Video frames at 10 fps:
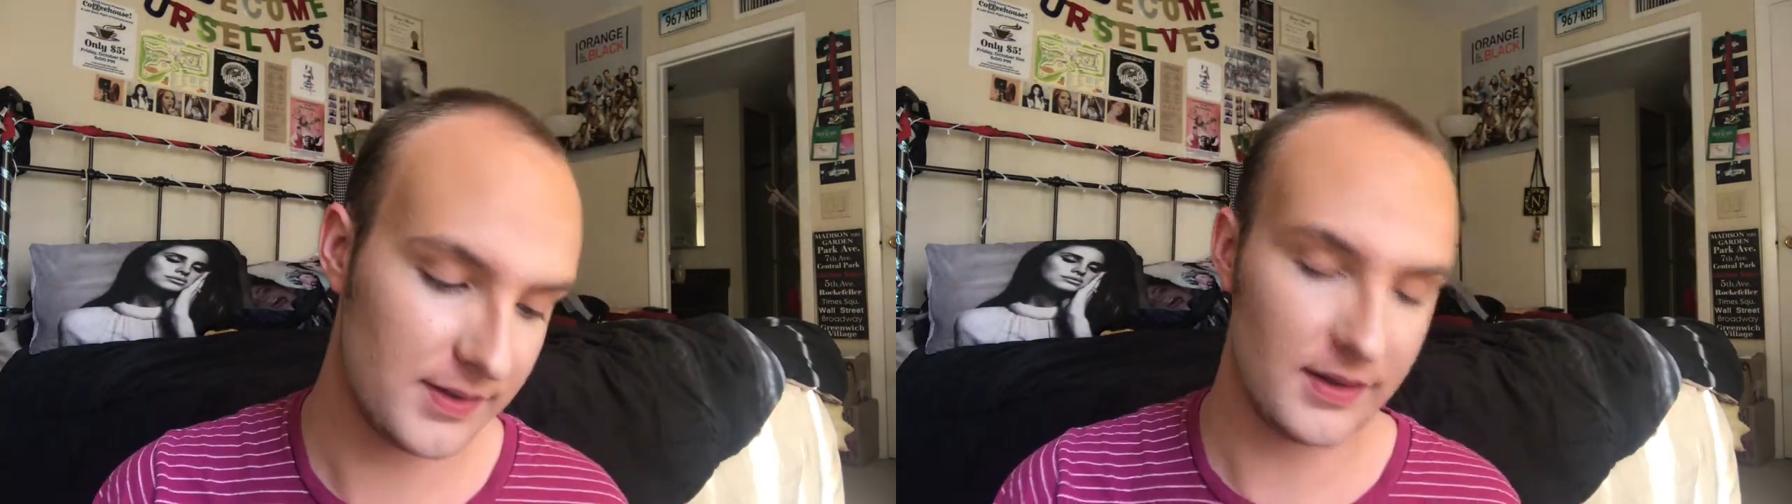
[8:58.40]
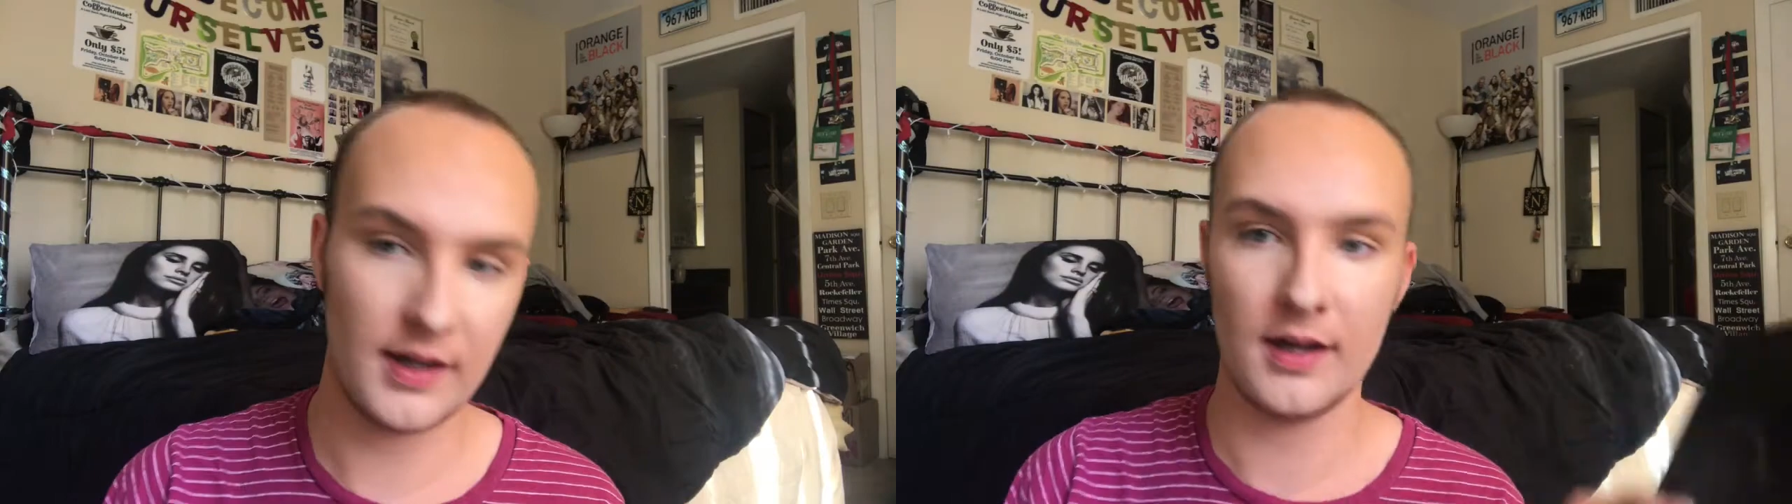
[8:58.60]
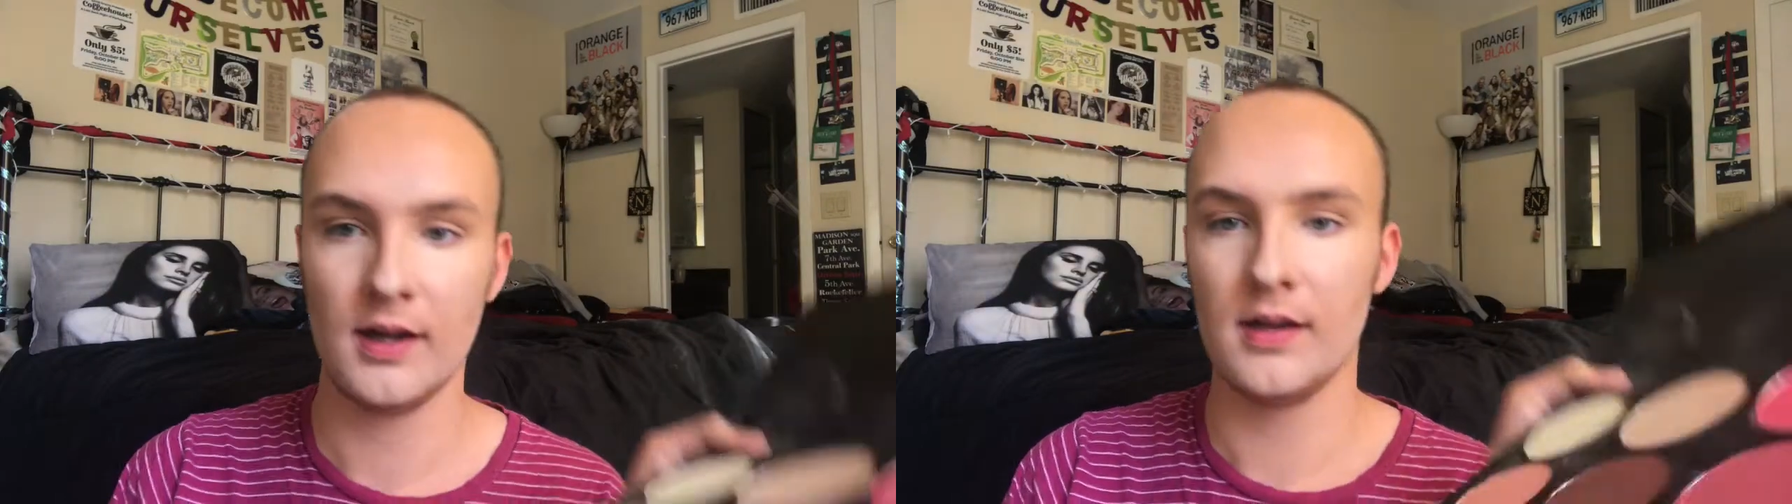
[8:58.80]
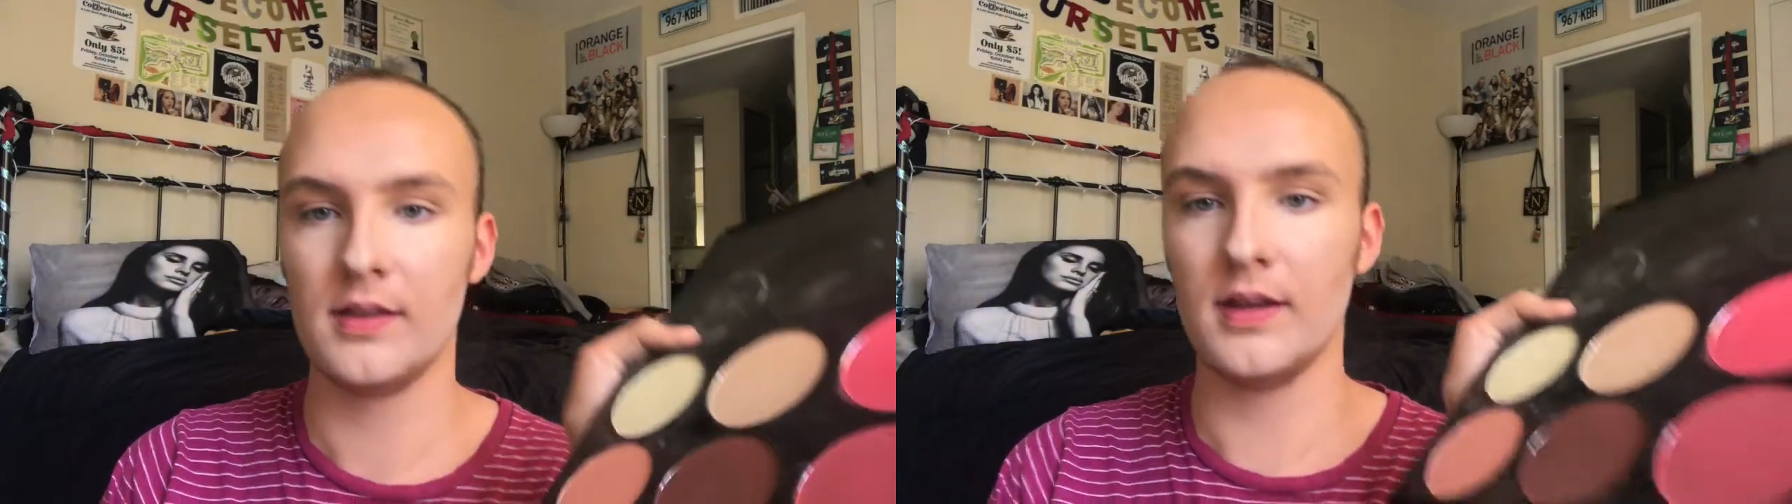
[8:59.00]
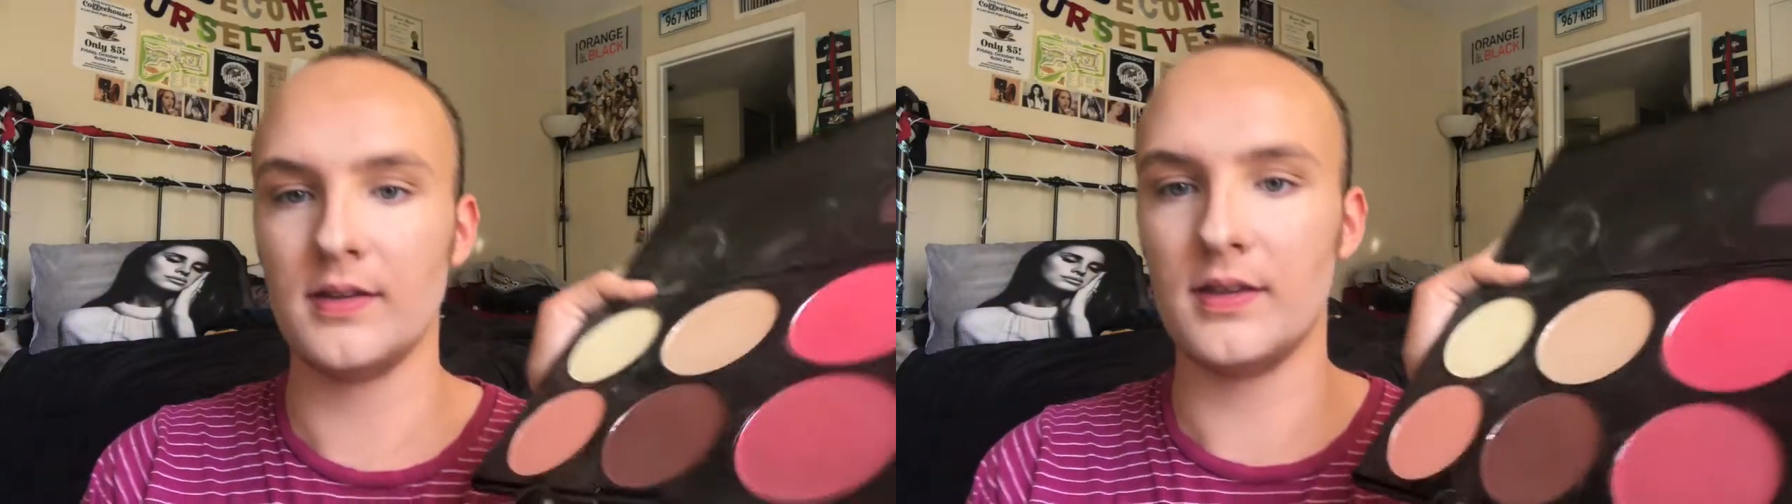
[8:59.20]
see,
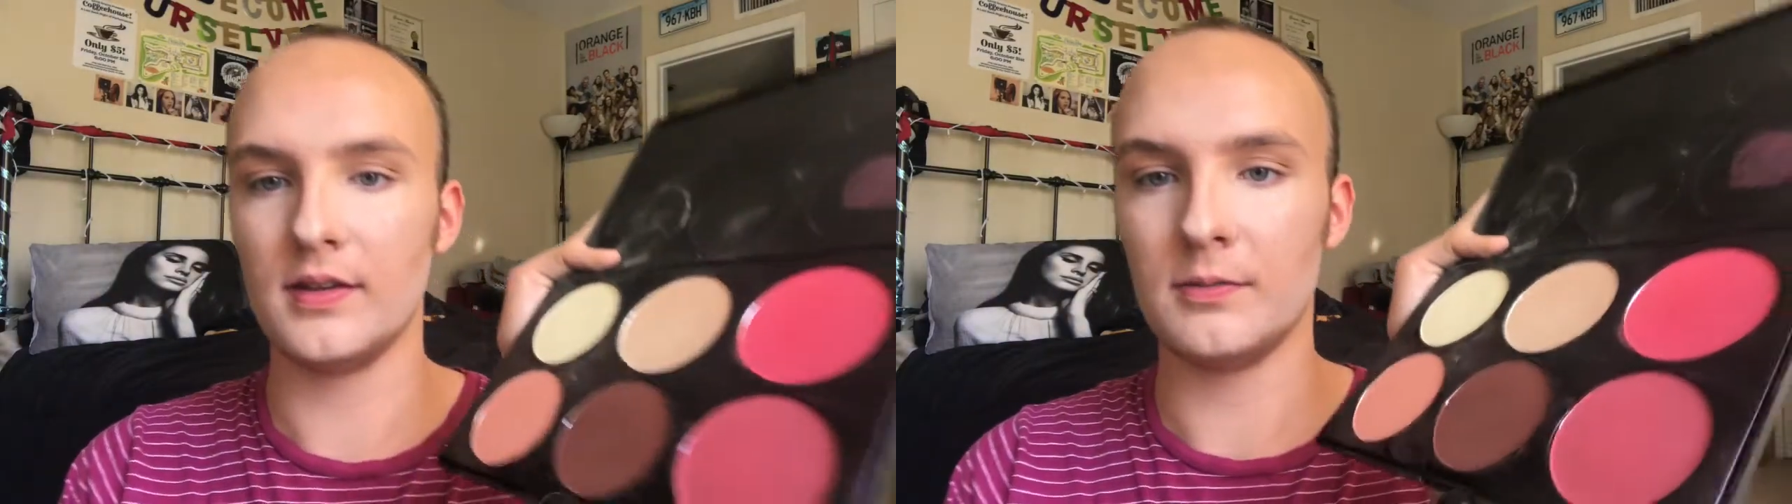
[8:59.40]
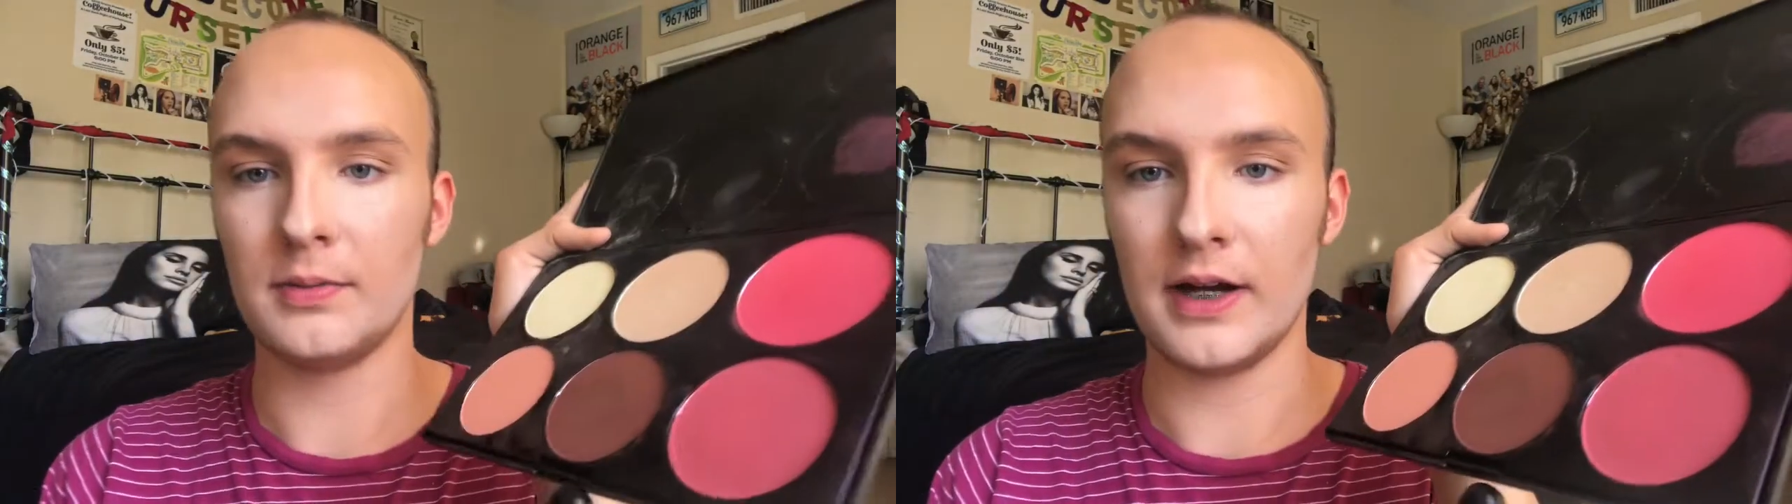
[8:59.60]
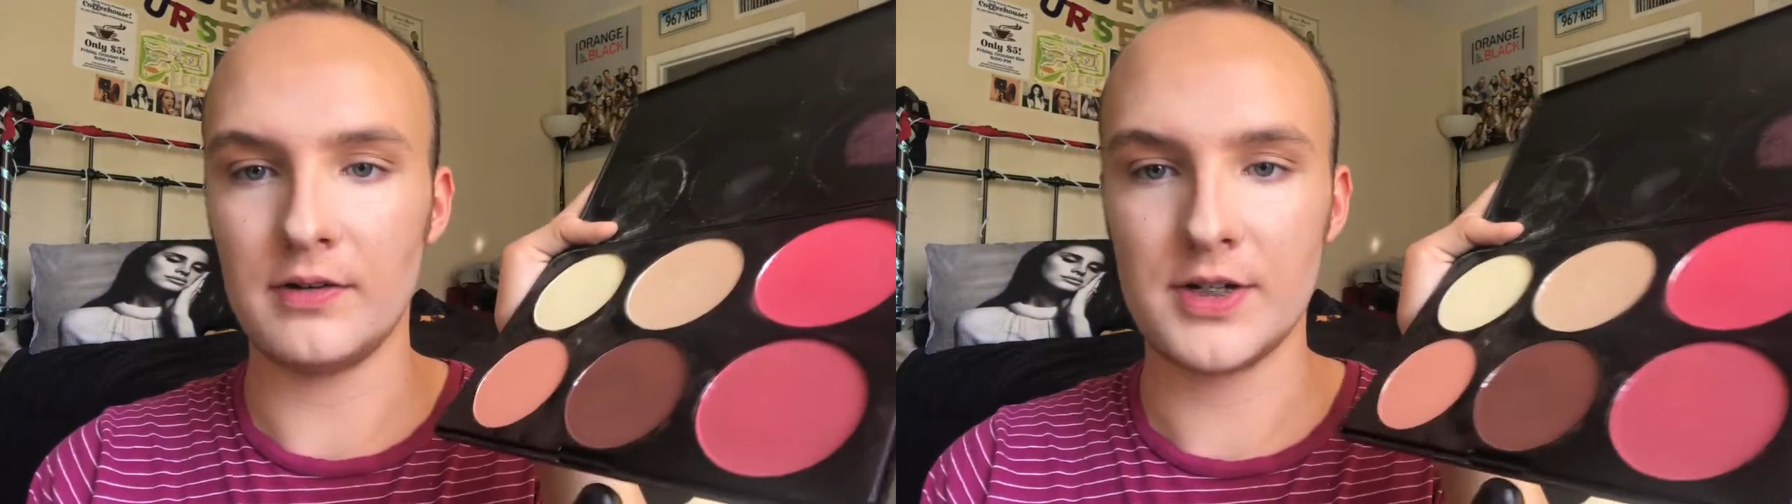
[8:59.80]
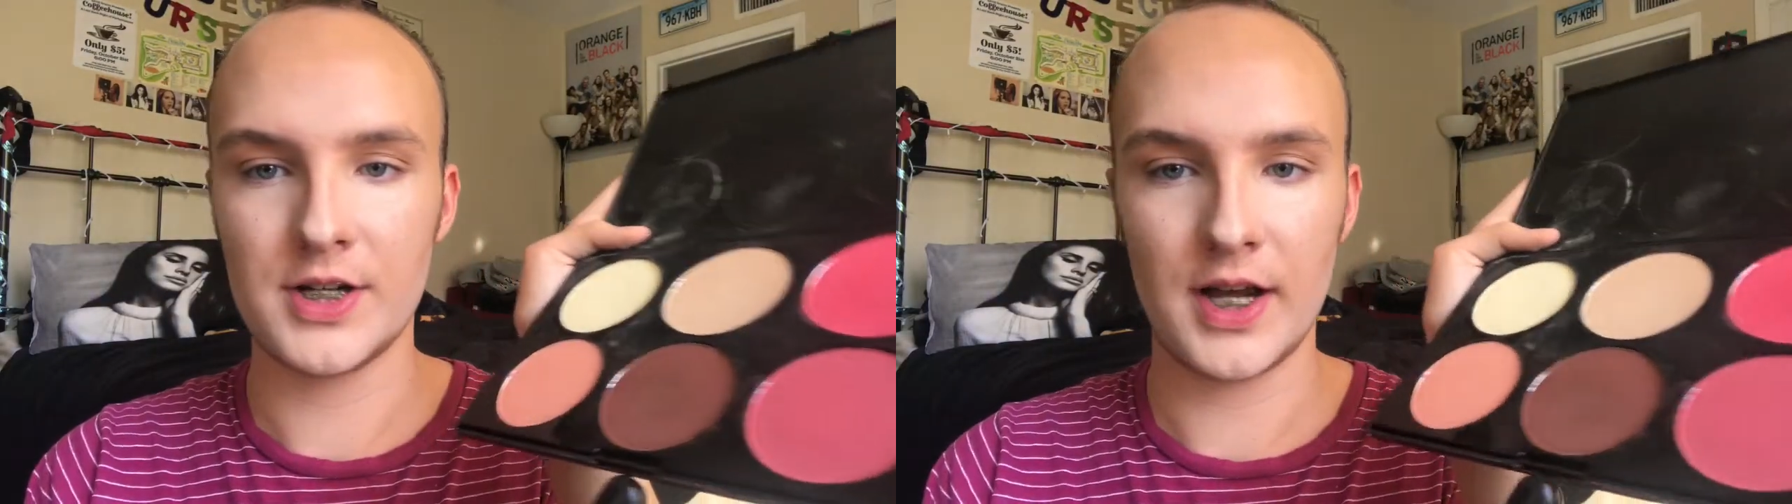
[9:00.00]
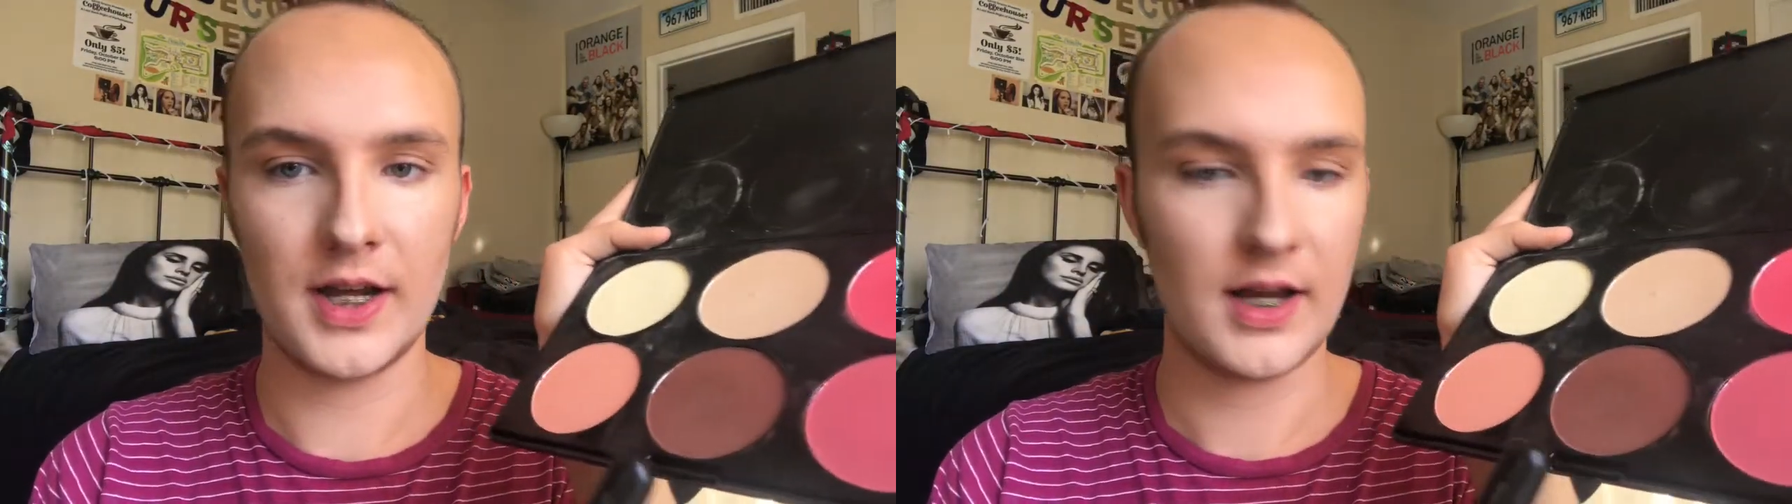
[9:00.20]
this brown
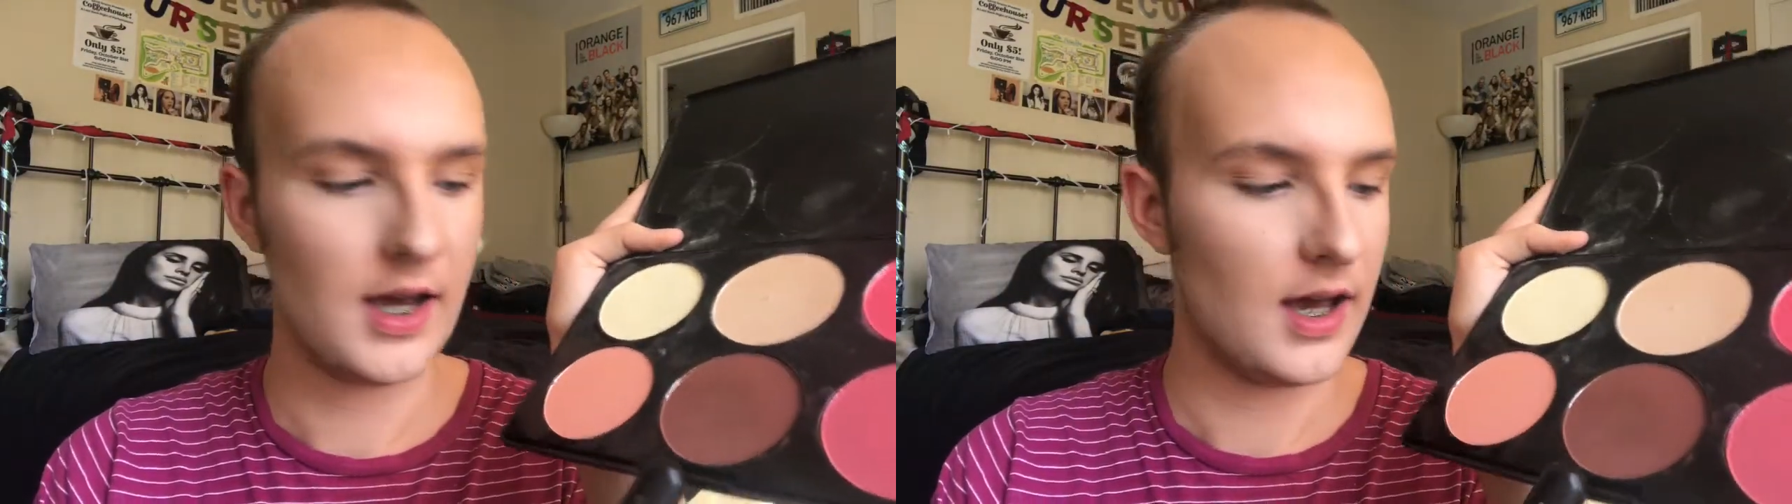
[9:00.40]
shade,